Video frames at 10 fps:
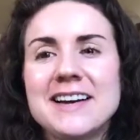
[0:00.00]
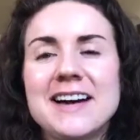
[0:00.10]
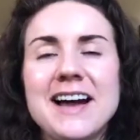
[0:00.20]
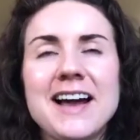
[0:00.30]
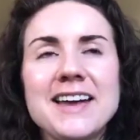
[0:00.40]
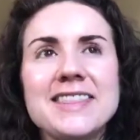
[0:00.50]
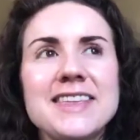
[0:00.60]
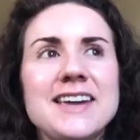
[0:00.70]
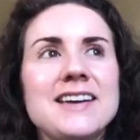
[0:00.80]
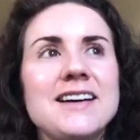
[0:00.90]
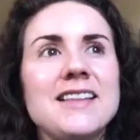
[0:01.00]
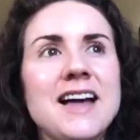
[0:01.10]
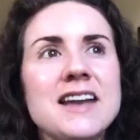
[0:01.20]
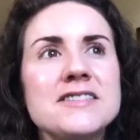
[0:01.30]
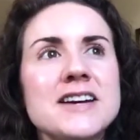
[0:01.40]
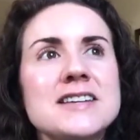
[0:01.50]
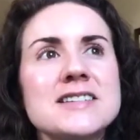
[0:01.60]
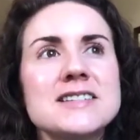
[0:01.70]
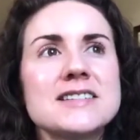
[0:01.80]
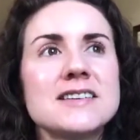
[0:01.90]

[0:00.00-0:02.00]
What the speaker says: I think a lot of us,